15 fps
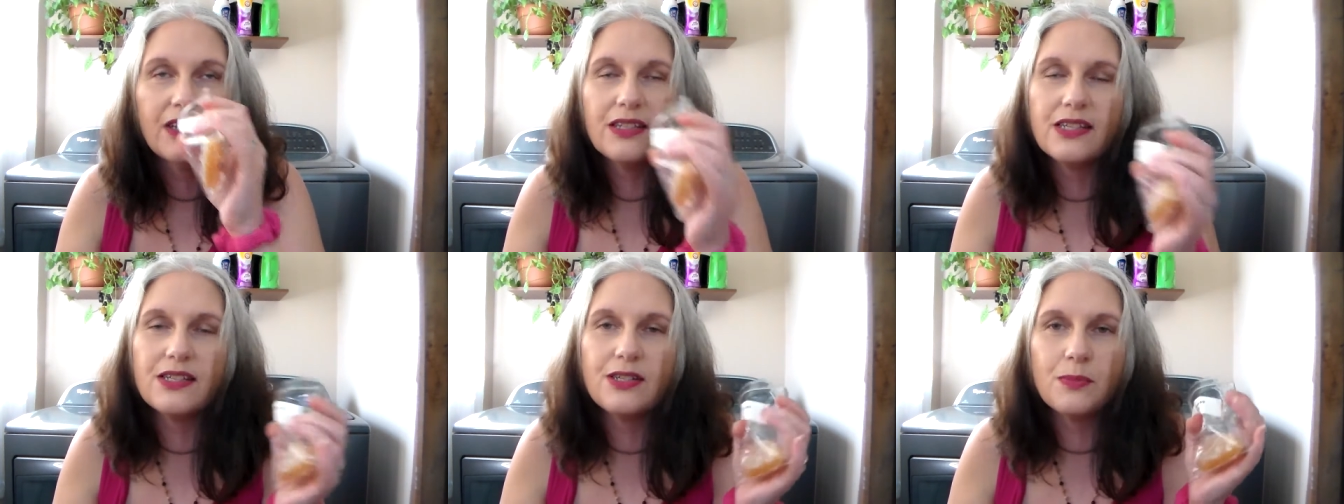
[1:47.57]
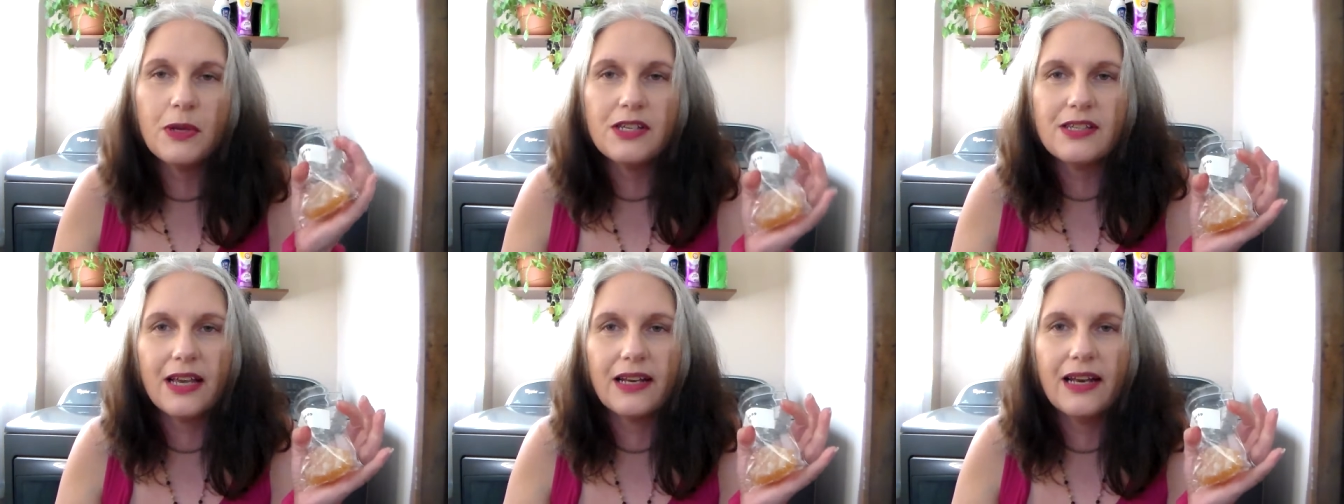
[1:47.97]
This
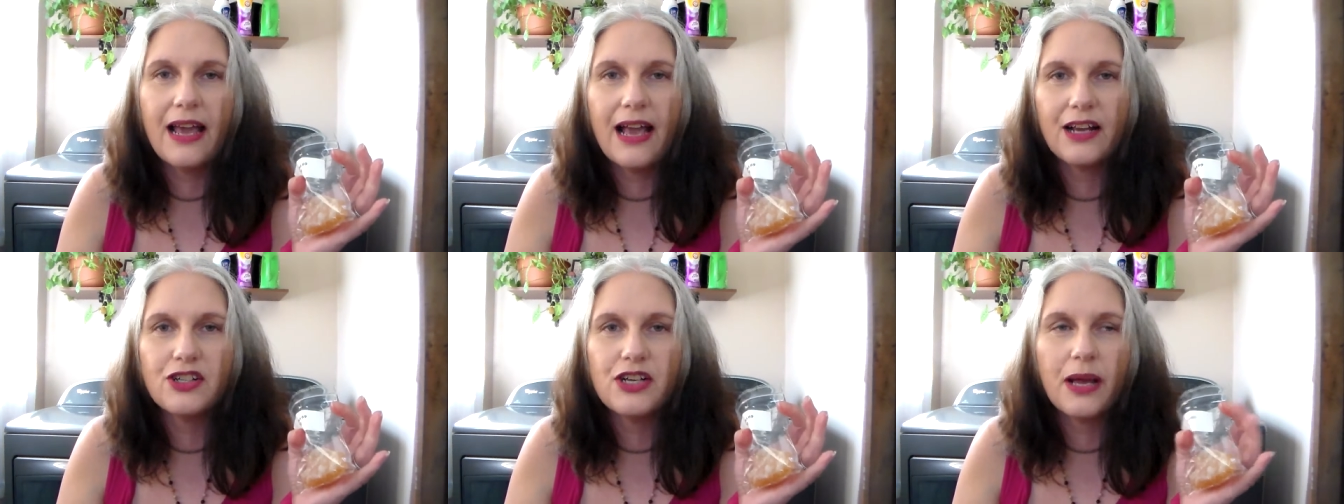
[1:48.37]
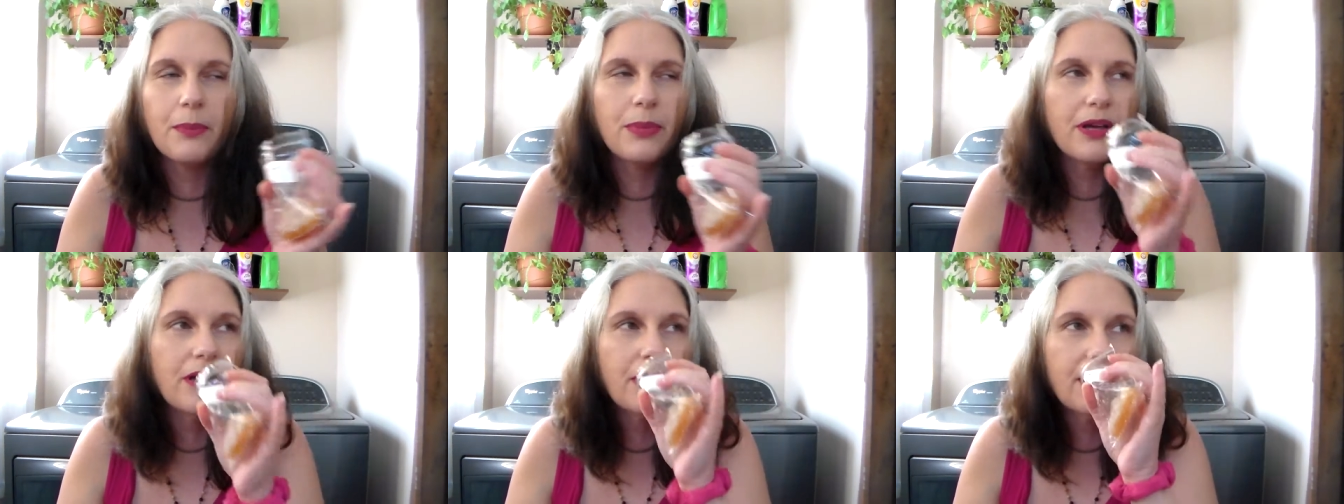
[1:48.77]
smells like Nag
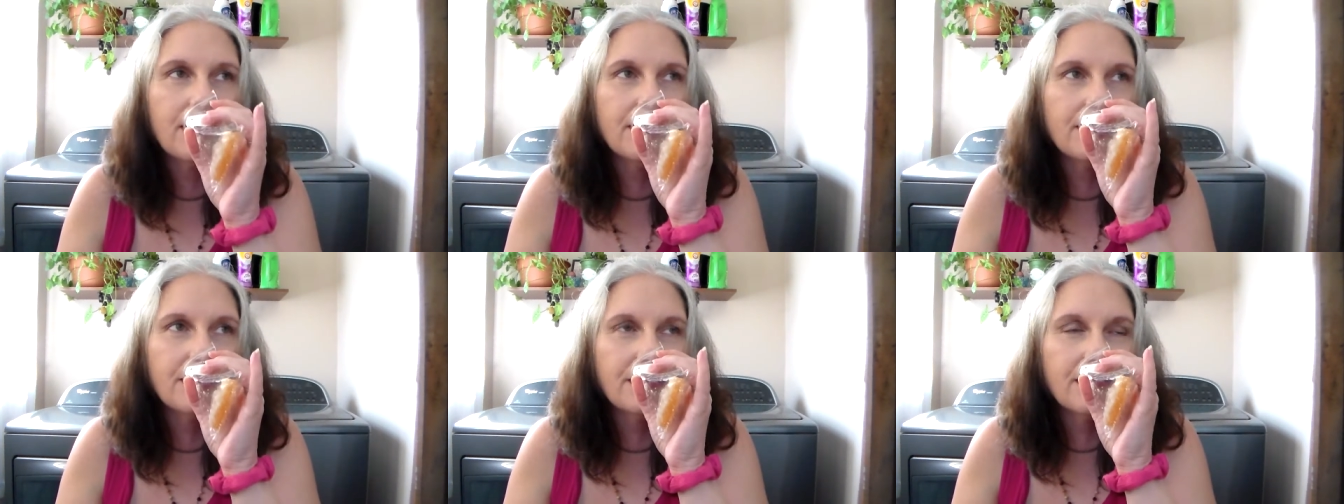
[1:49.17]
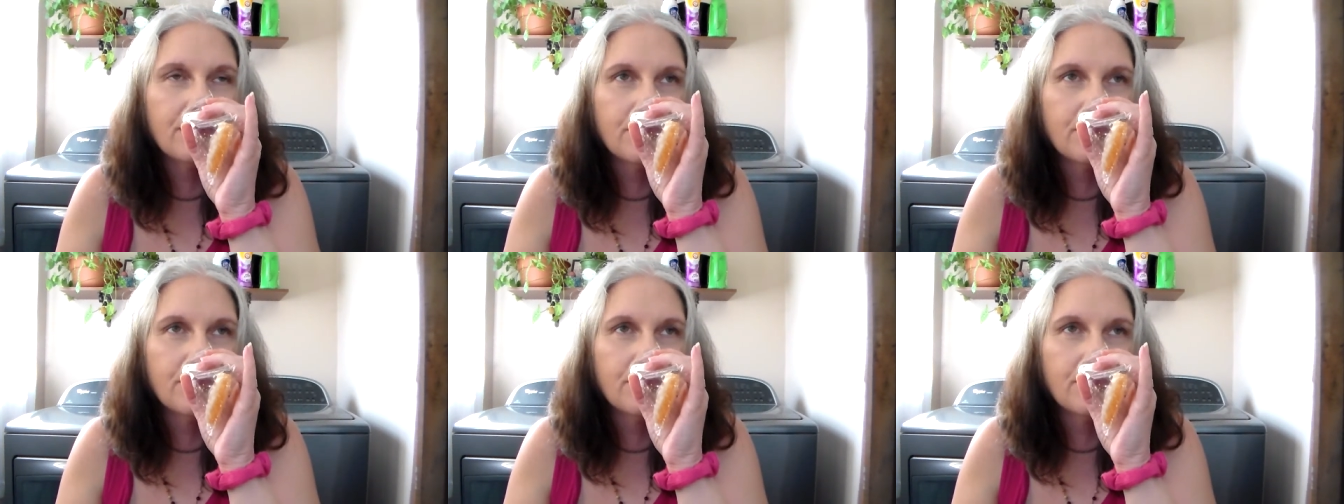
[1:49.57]
Champa. It